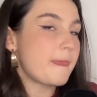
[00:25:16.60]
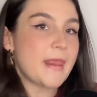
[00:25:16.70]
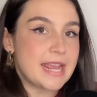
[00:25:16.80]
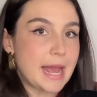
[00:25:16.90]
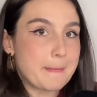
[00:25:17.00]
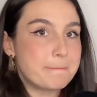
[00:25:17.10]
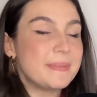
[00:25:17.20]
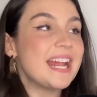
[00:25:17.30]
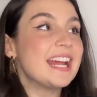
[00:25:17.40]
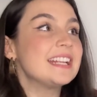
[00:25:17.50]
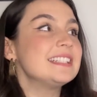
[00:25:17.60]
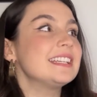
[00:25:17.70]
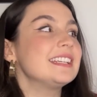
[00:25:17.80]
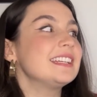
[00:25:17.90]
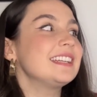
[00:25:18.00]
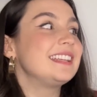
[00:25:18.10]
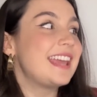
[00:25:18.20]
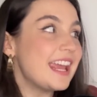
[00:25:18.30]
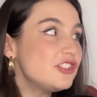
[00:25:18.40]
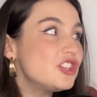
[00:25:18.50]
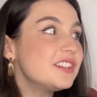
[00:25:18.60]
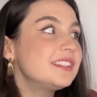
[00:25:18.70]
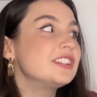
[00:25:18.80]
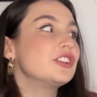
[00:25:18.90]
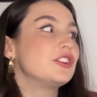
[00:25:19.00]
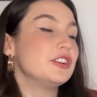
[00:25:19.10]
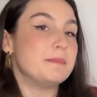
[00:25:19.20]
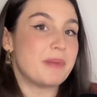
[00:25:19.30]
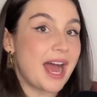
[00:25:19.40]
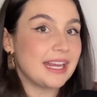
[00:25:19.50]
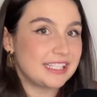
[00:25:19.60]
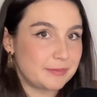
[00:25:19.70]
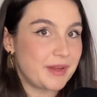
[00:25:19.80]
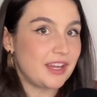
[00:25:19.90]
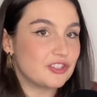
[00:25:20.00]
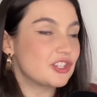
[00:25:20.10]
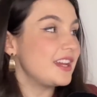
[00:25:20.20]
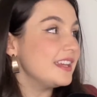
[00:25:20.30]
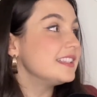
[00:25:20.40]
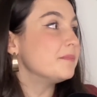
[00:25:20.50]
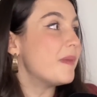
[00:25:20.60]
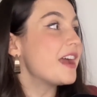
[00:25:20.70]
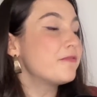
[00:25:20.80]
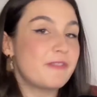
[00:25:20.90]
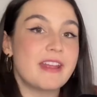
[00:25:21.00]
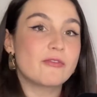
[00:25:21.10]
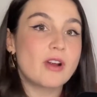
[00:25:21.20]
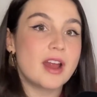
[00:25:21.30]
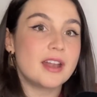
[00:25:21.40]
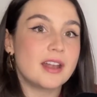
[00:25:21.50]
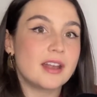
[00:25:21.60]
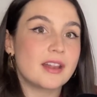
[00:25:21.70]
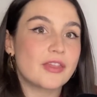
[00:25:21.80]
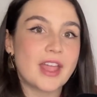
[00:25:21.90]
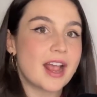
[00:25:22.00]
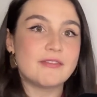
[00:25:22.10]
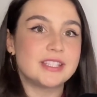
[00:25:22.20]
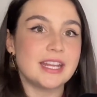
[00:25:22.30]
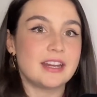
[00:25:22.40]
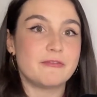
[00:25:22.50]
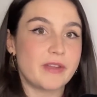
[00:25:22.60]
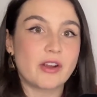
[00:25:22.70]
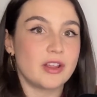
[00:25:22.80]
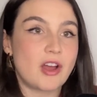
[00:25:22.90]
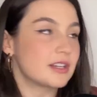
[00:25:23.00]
Yeah. And Gage's goodbye speech is my favorite thing I've seen in a very long